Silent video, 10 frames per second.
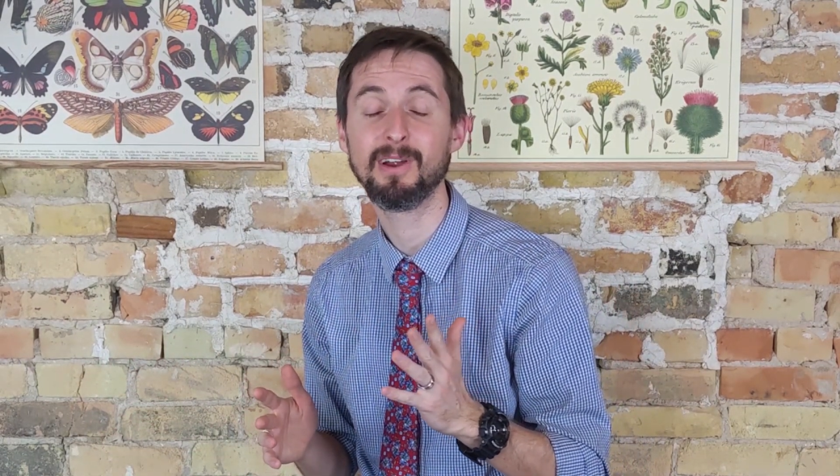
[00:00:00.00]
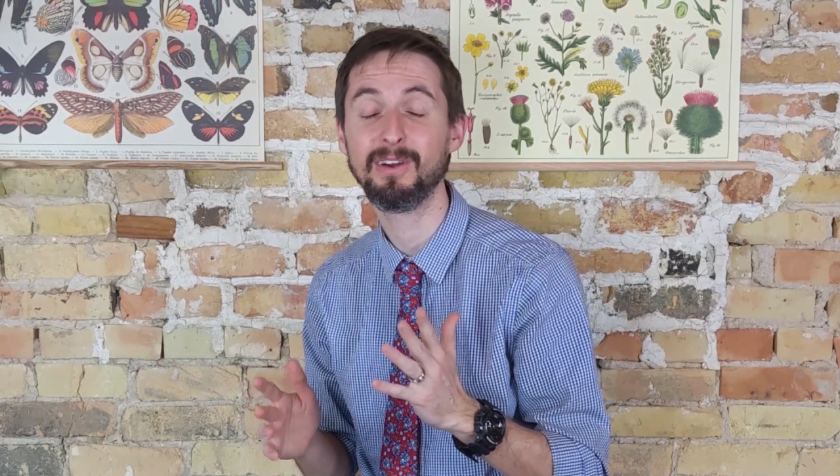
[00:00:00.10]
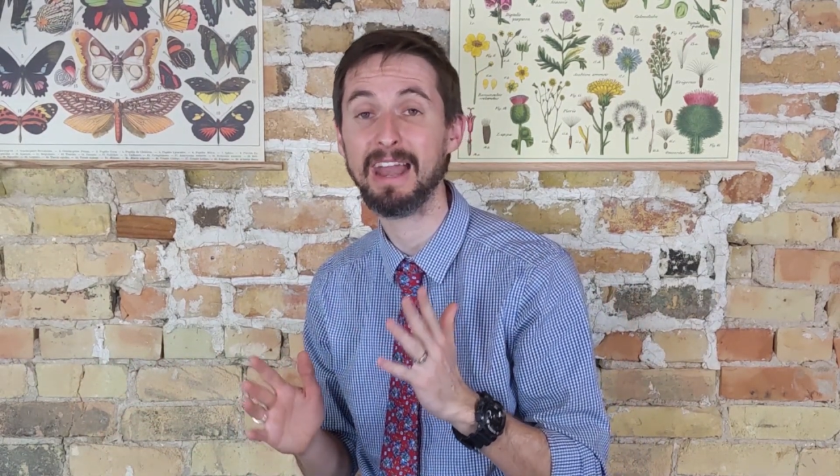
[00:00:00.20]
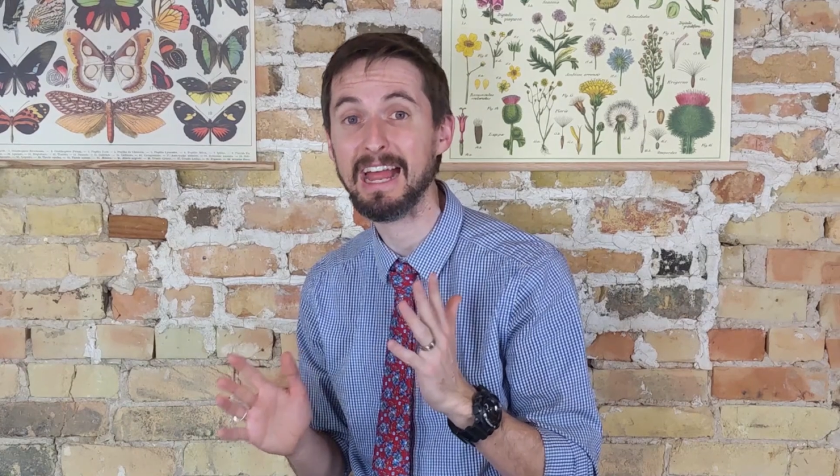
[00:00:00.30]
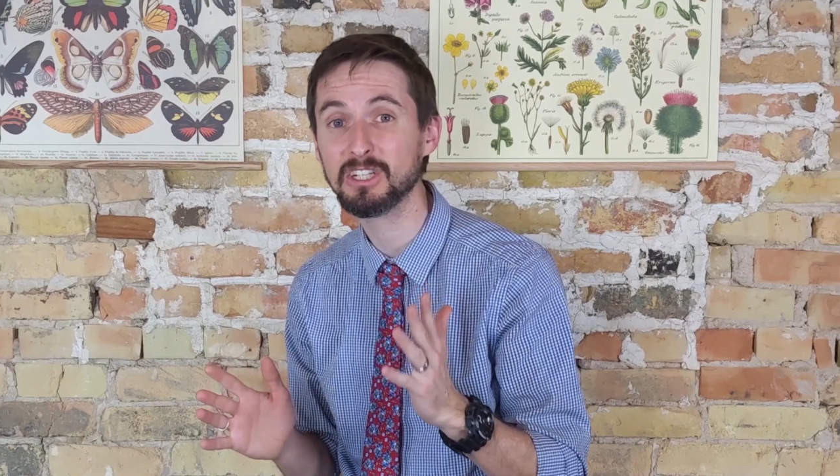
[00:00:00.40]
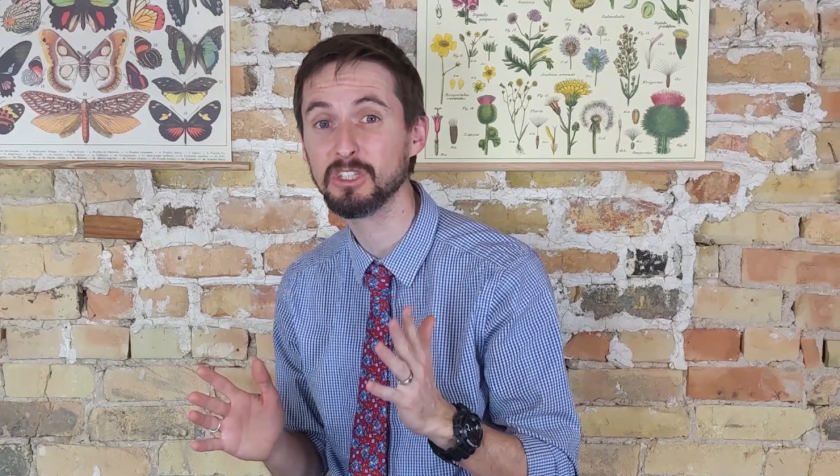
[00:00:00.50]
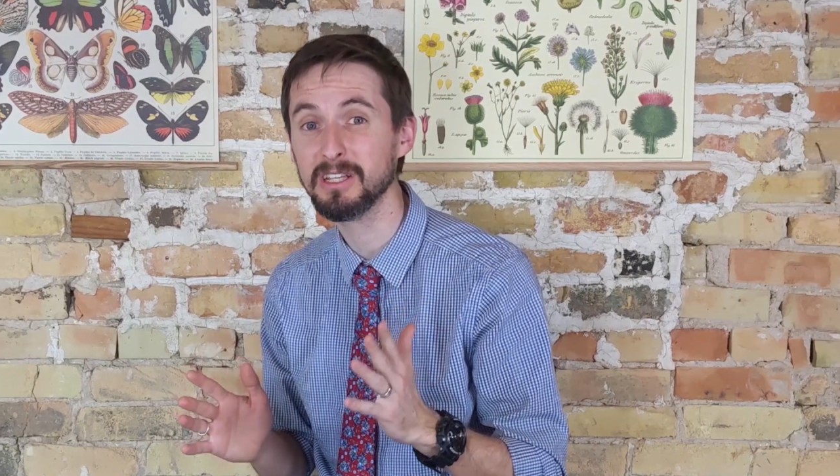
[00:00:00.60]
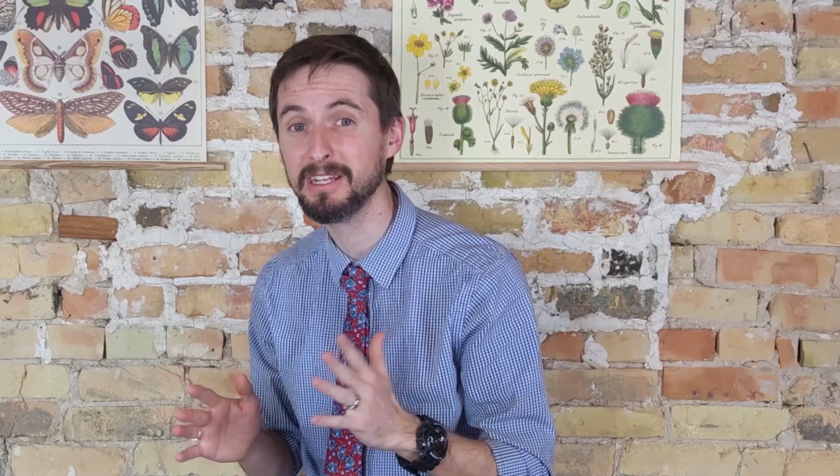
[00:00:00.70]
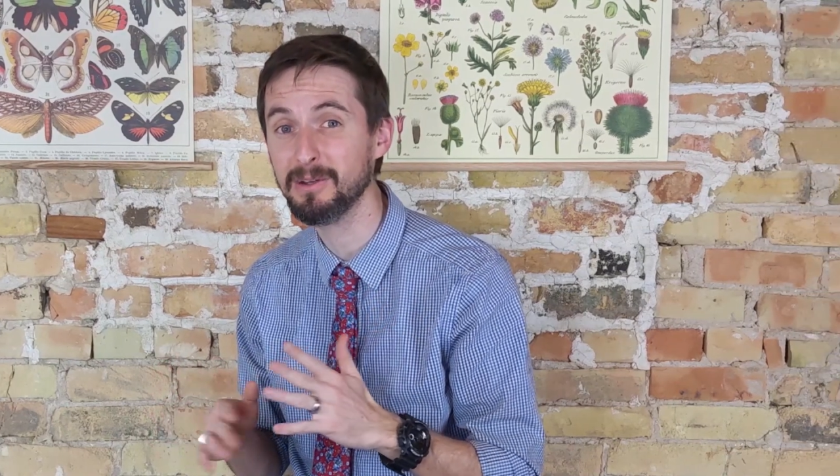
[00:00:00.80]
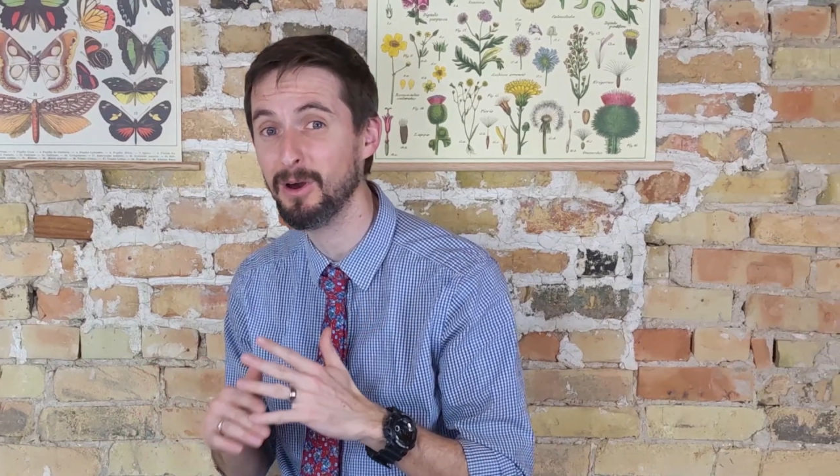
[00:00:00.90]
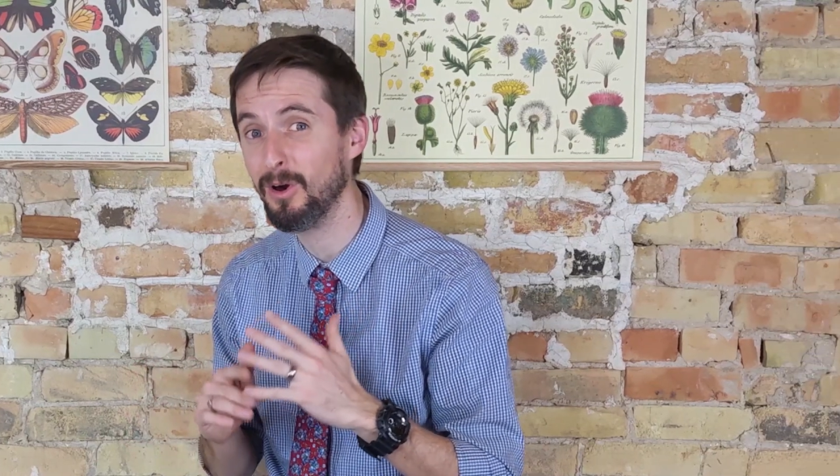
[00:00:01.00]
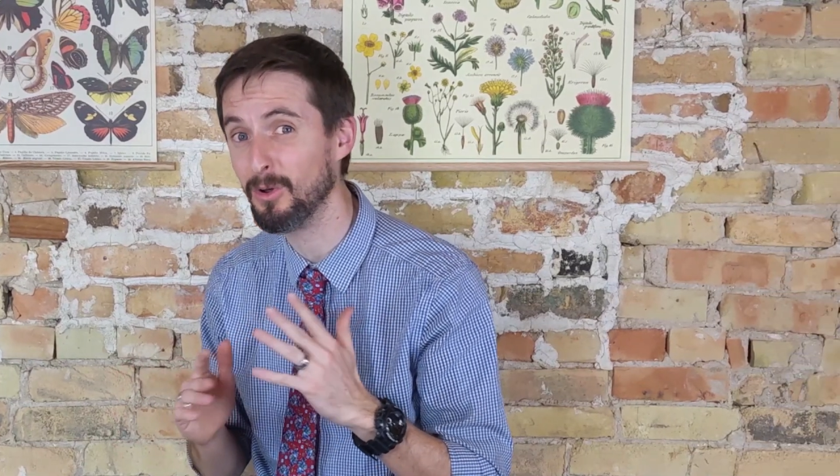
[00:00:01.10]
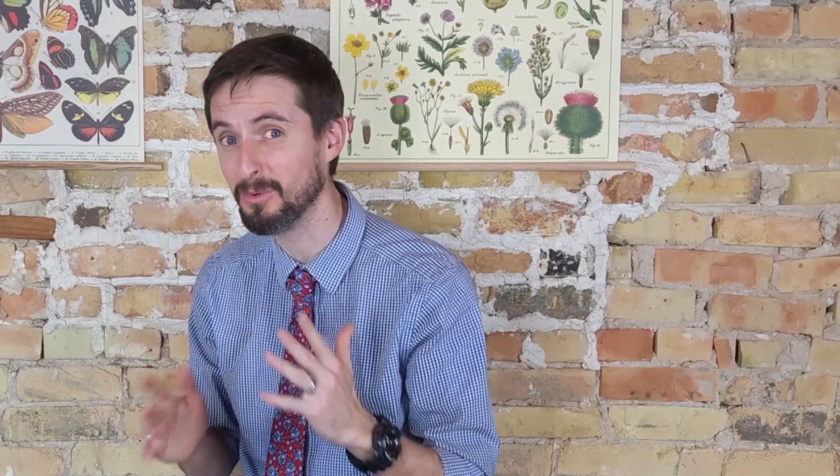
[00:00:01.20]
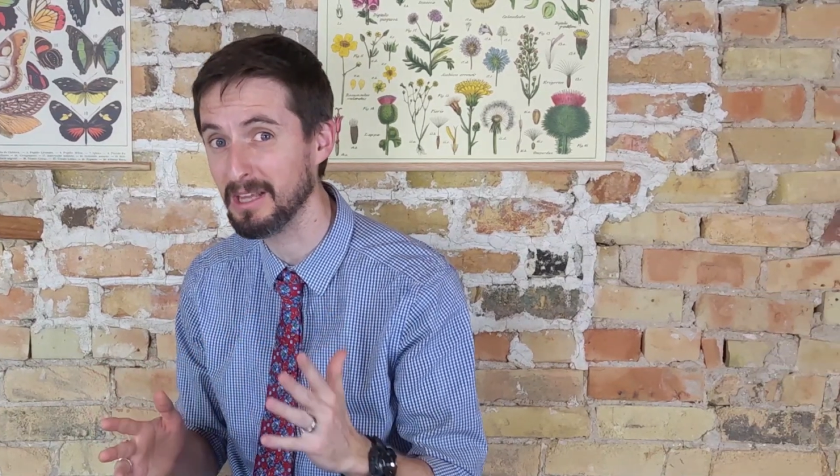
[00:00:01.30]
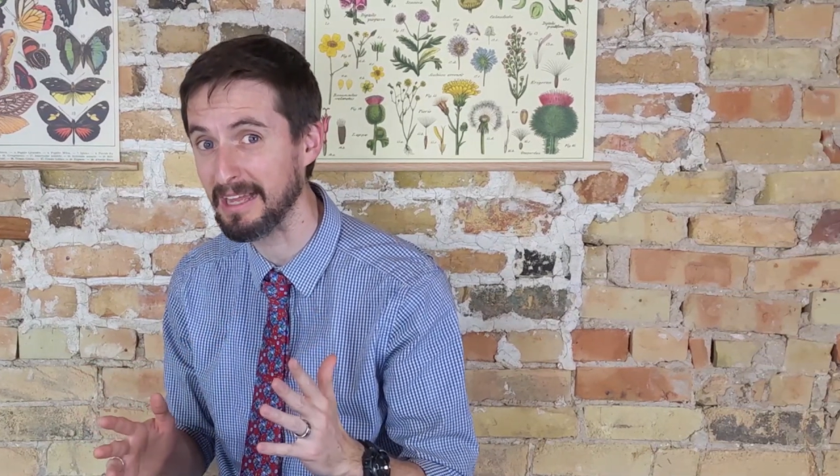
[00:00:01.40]
are actually
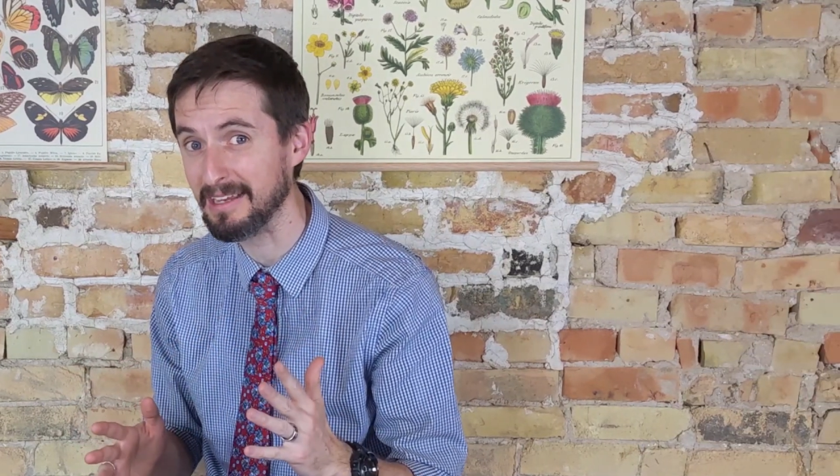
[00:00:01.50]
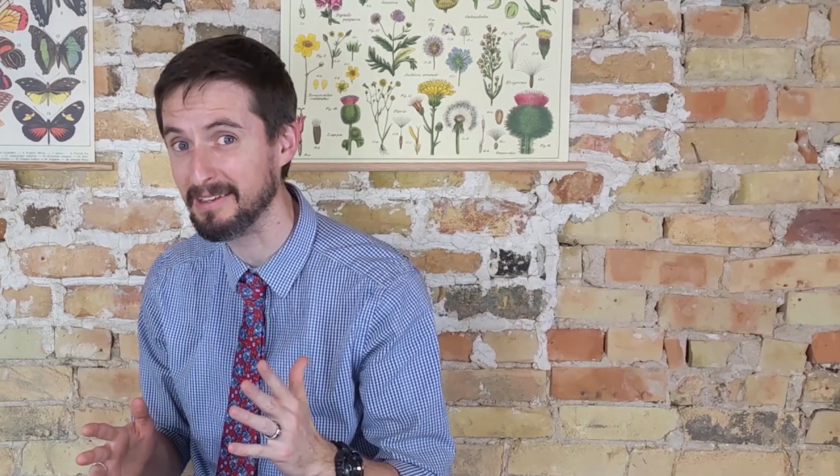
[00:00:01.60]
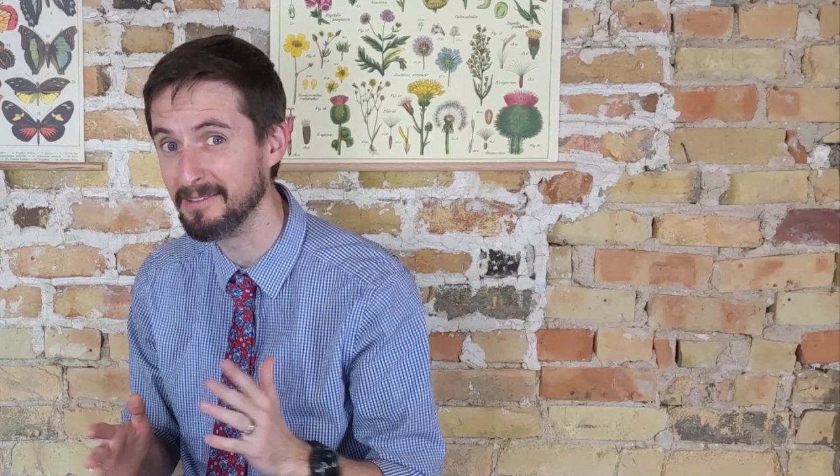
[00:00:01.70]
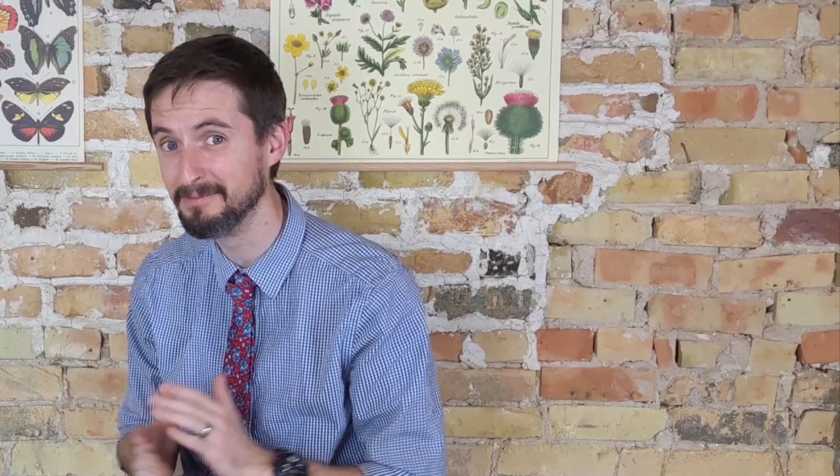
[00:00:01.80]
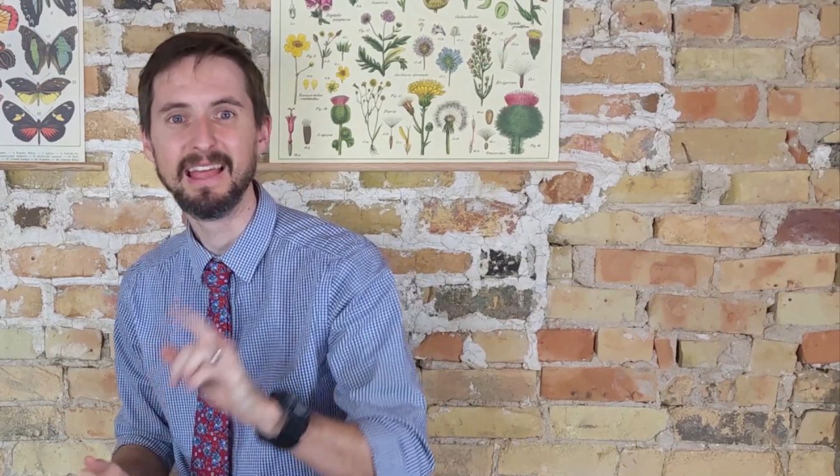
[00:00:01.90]
all related.